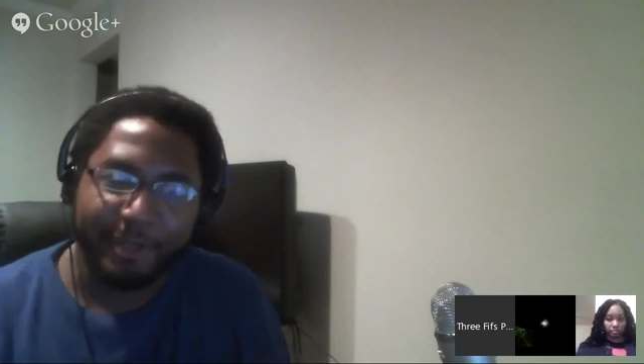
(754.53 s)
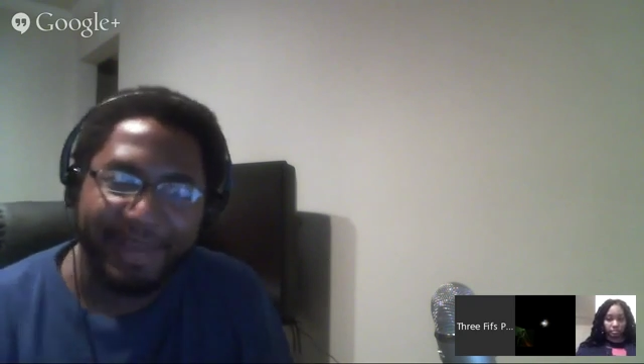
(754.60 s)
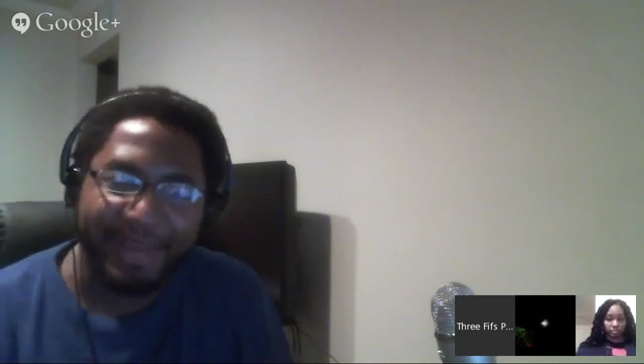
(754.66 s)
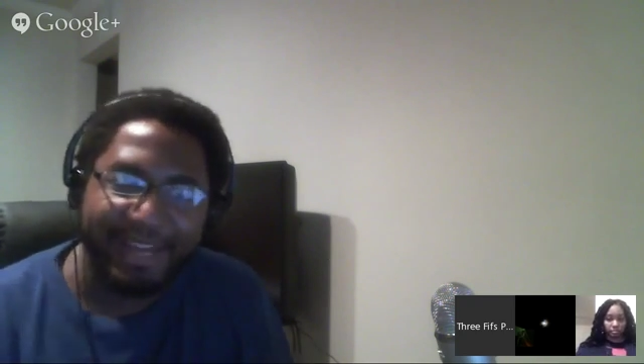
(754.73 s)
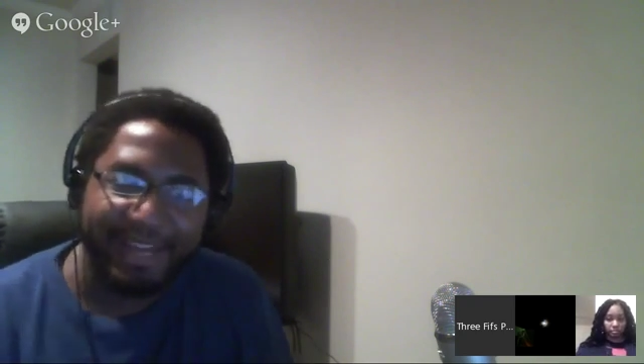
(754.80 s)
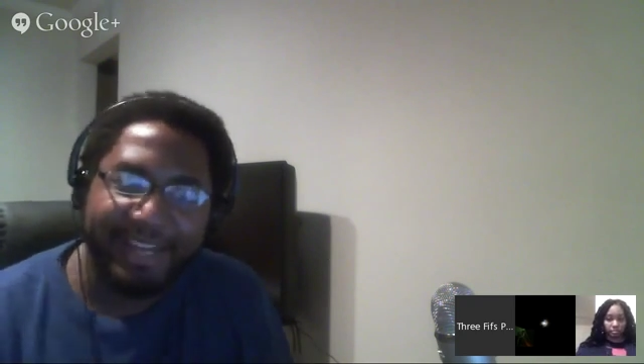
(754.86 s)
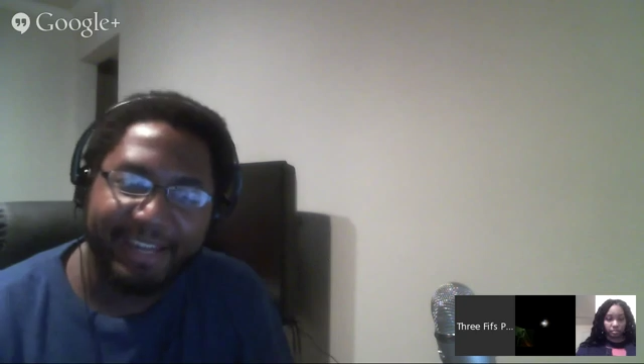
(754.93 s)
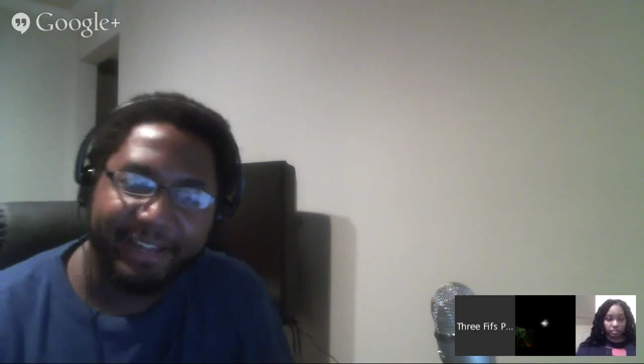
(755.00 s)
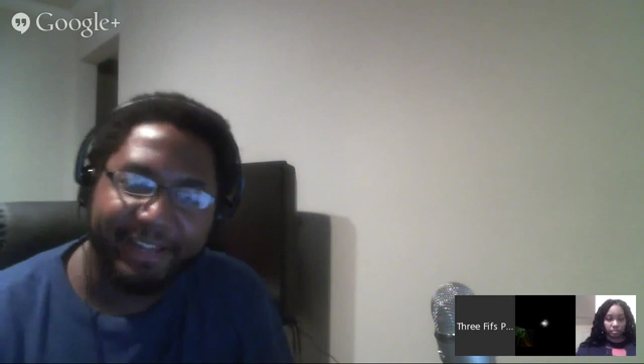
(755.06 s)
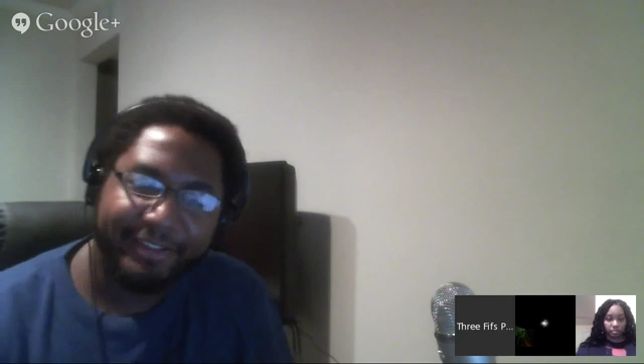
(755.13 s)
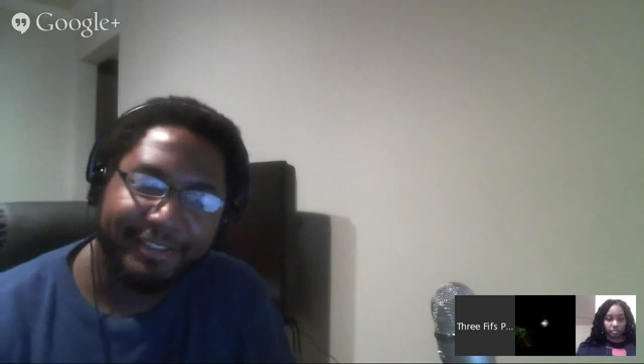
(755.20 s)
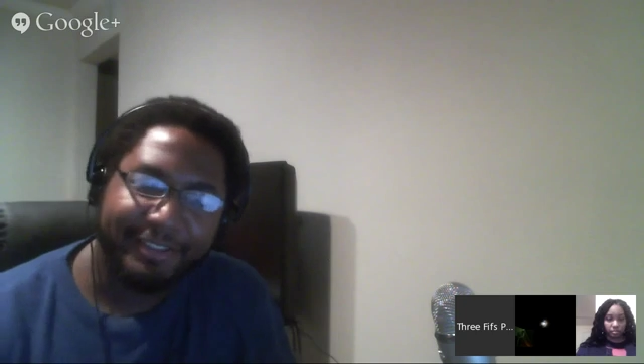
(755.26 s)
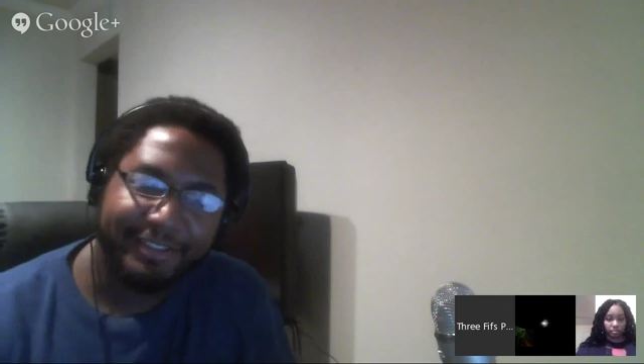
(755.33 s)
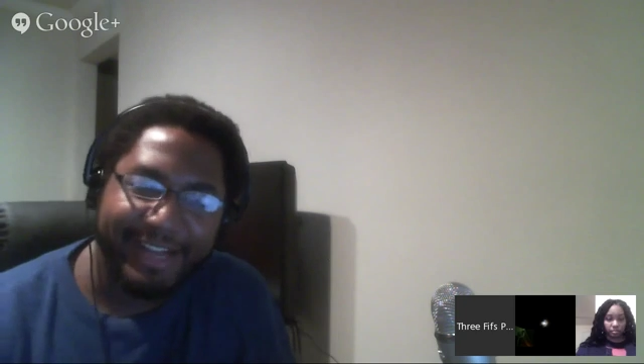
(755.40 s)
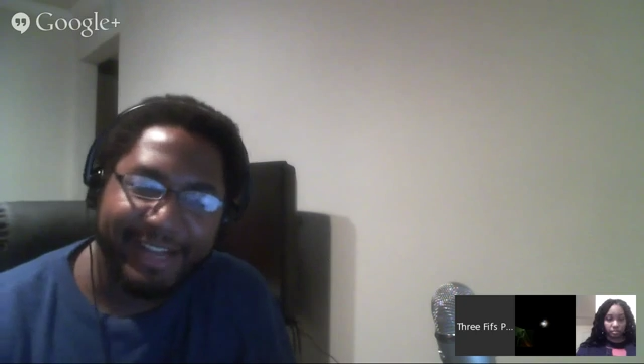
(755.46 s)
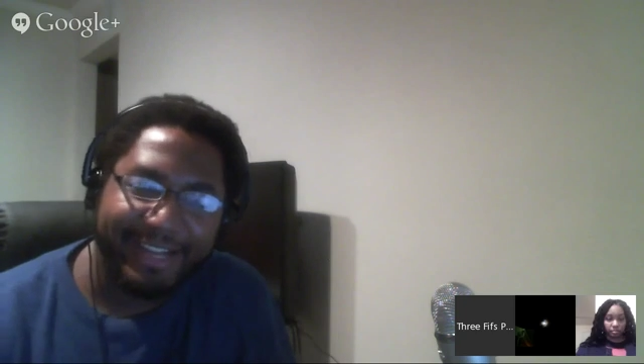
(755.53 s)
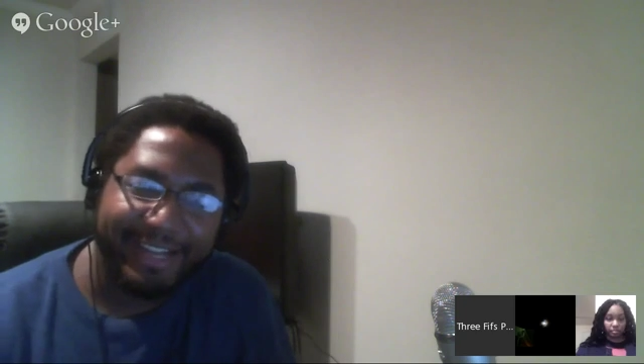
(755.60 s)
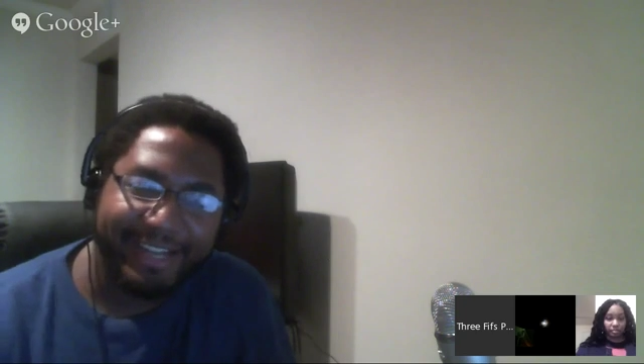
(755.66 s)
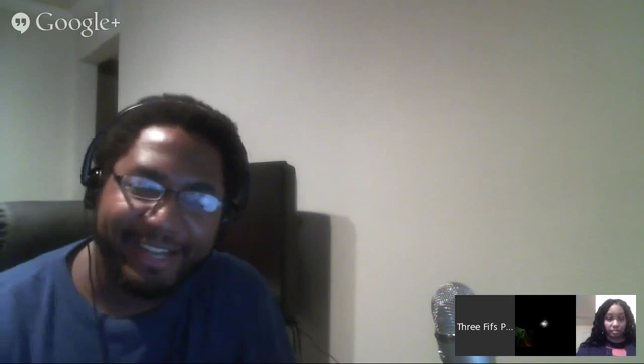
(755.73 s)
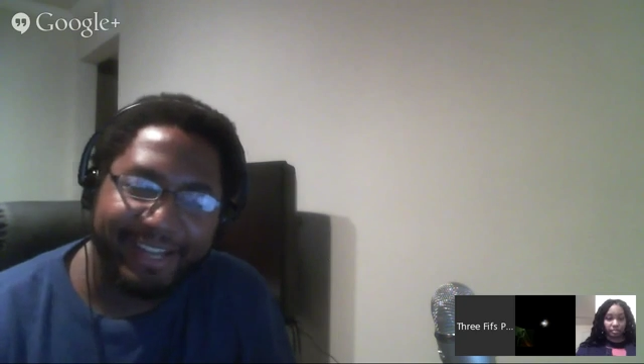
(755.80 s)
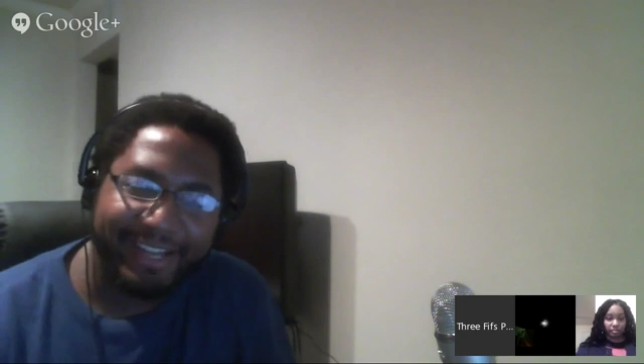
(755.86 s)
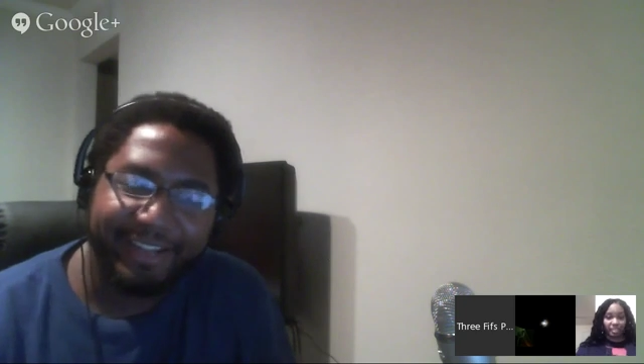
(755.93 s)
pay?
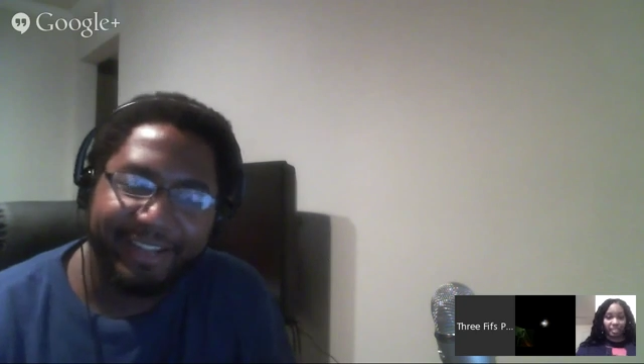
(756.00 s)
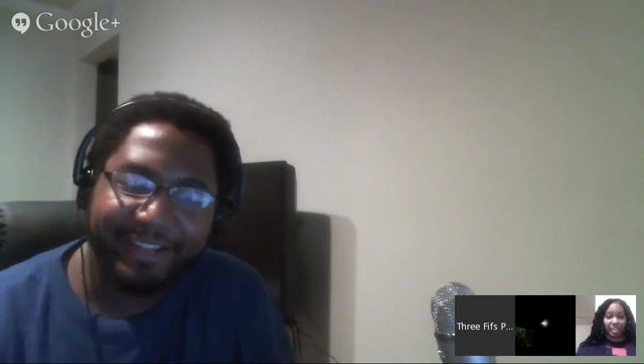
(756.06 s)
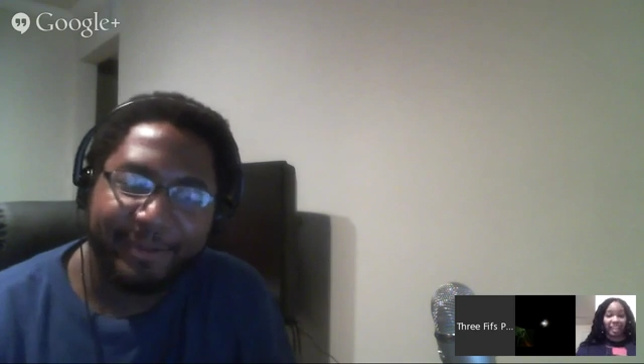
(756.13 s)
Like,